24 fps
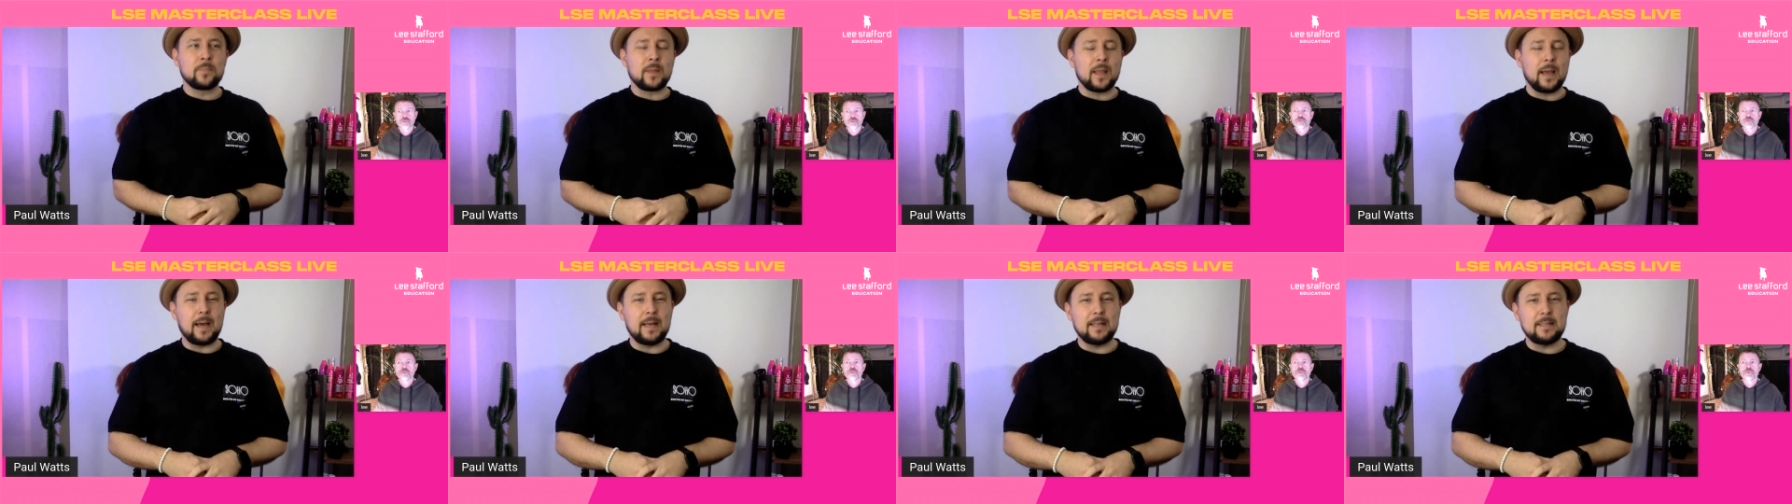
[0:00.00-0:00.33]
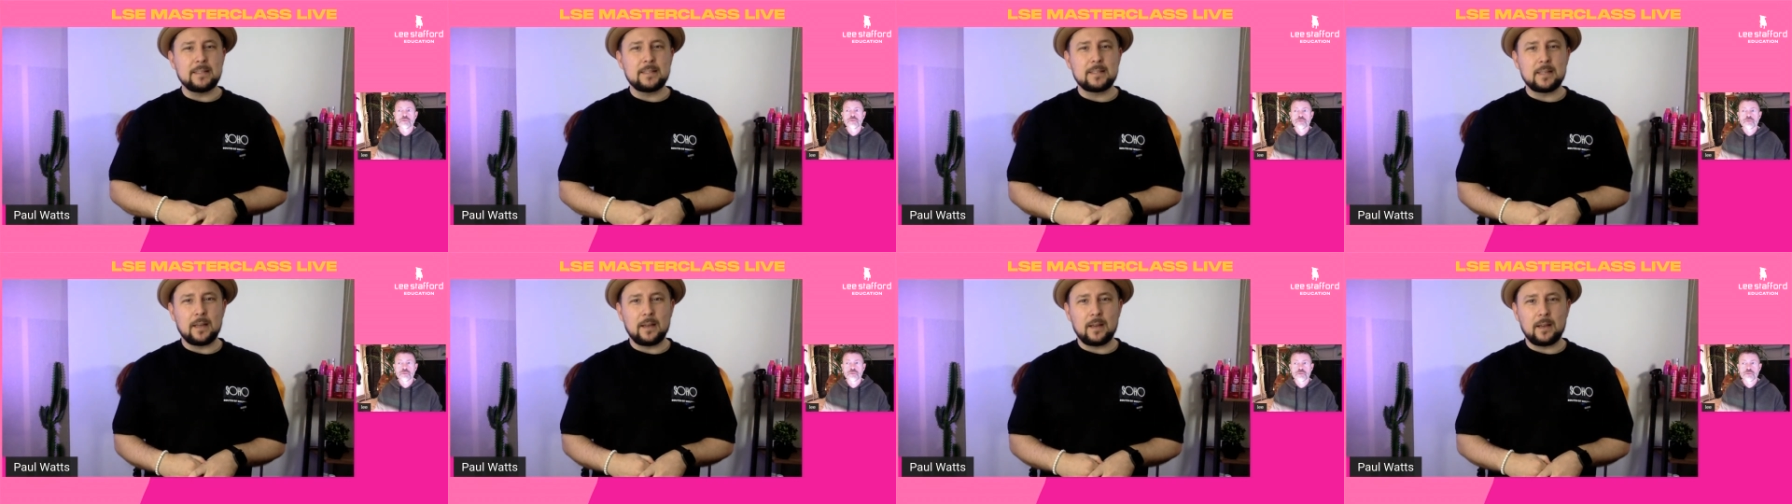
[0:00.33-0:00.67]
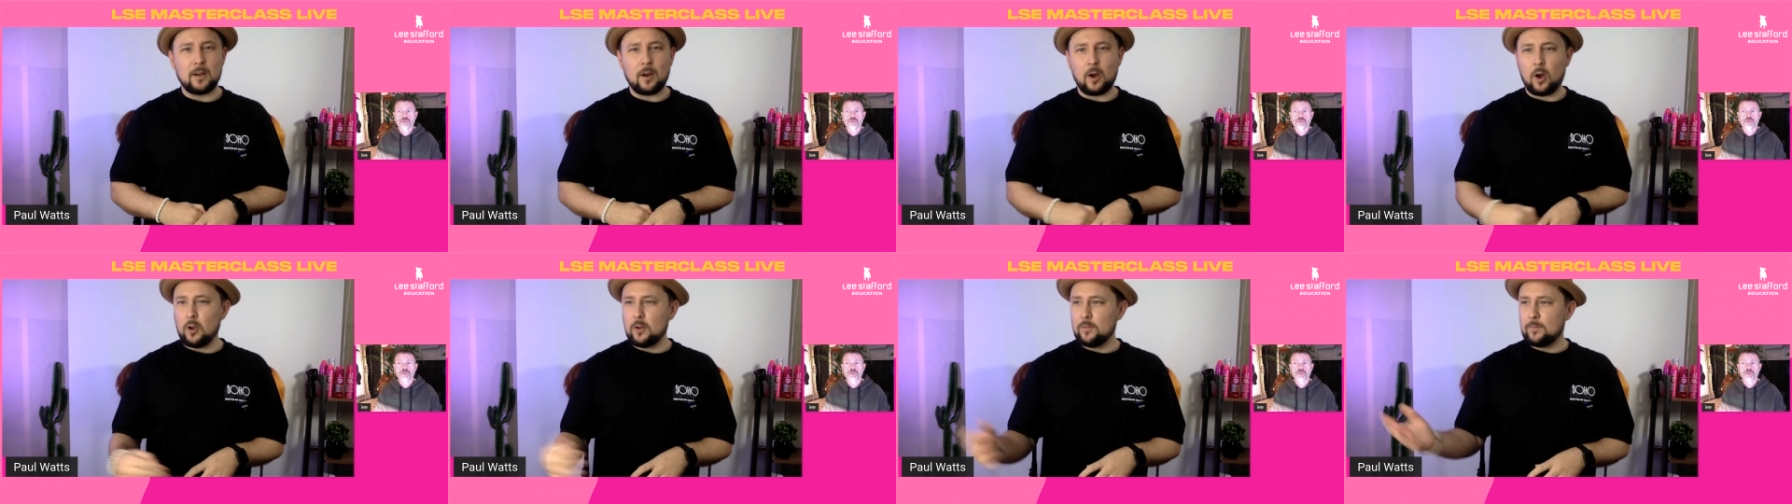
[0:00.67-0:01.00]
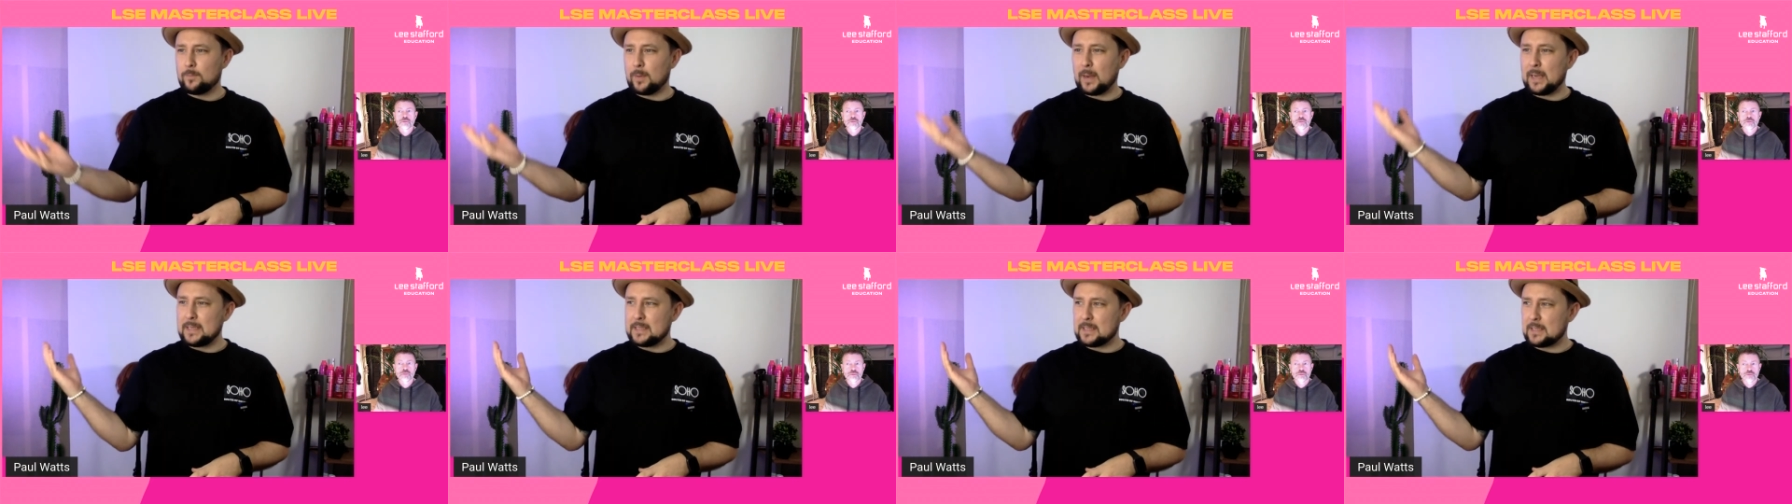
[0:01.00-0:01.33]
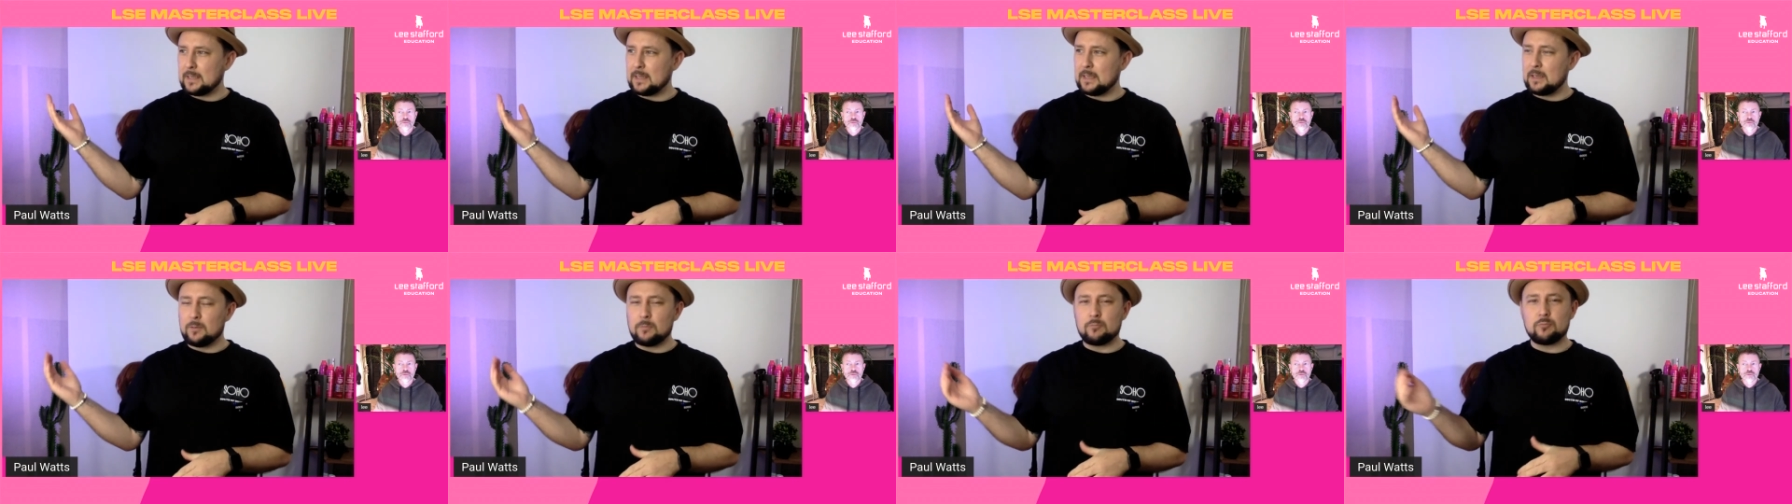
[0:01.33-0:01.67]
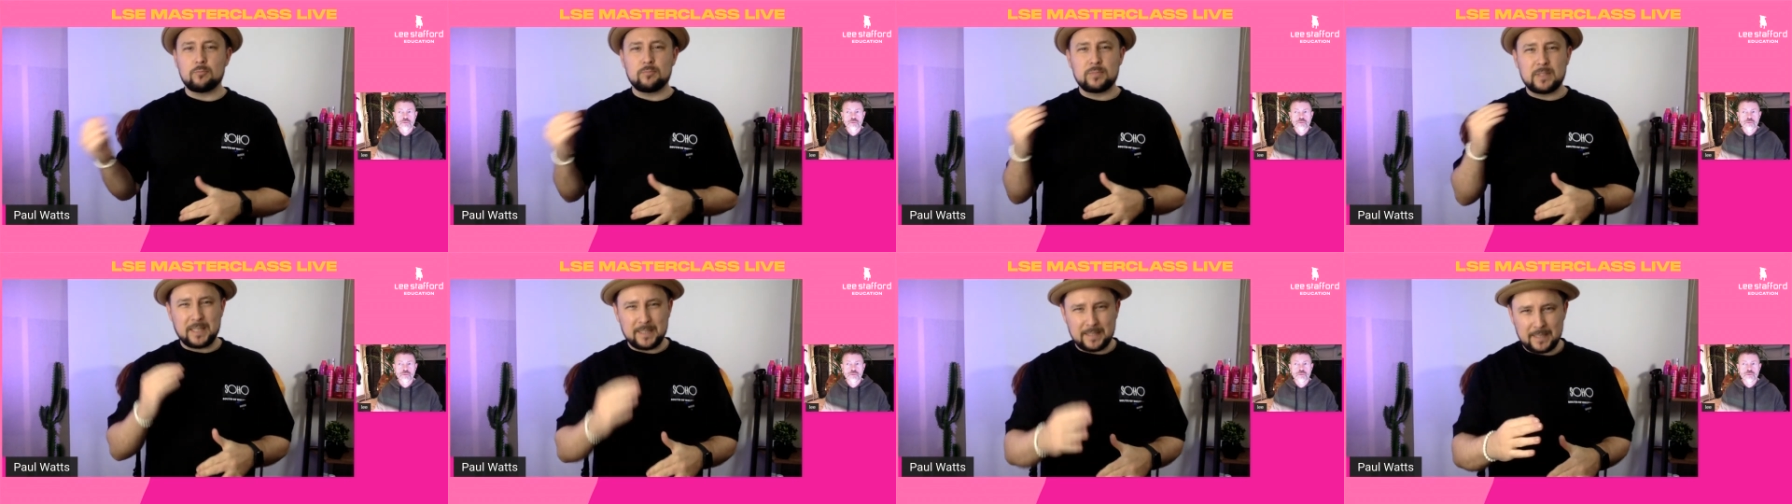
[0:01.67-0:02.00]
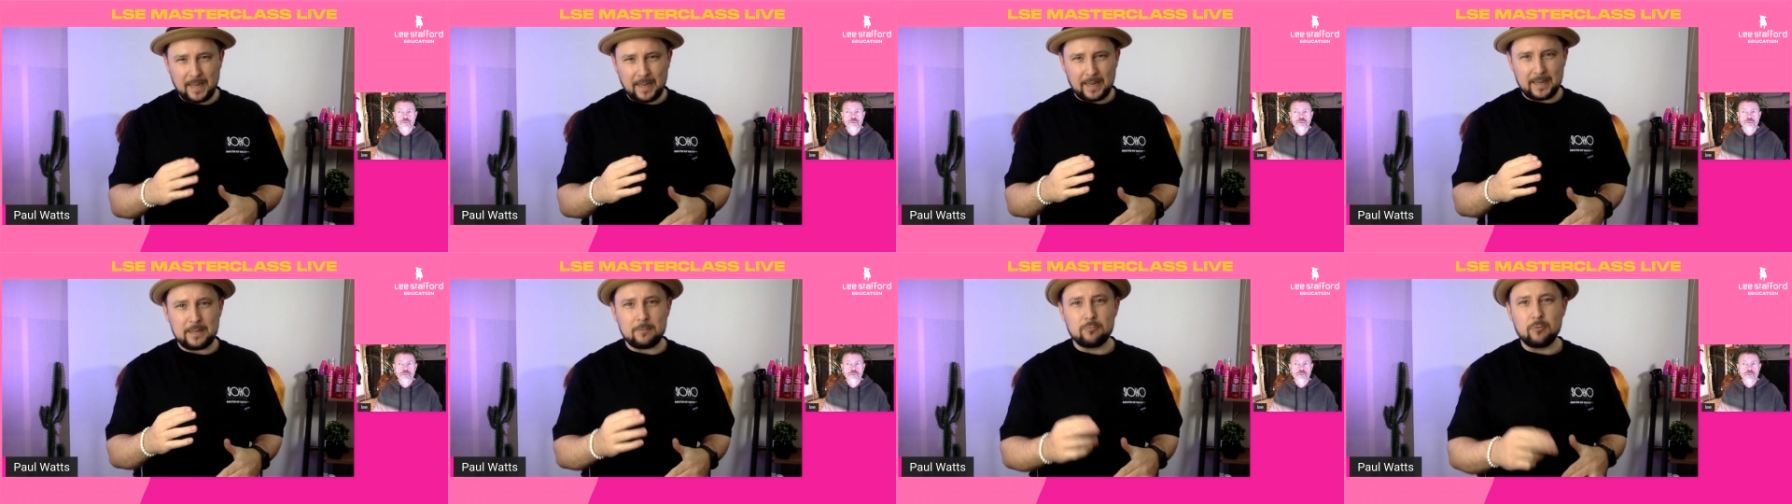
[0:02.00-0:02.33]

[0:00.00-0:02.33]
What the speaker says: And I've basically today,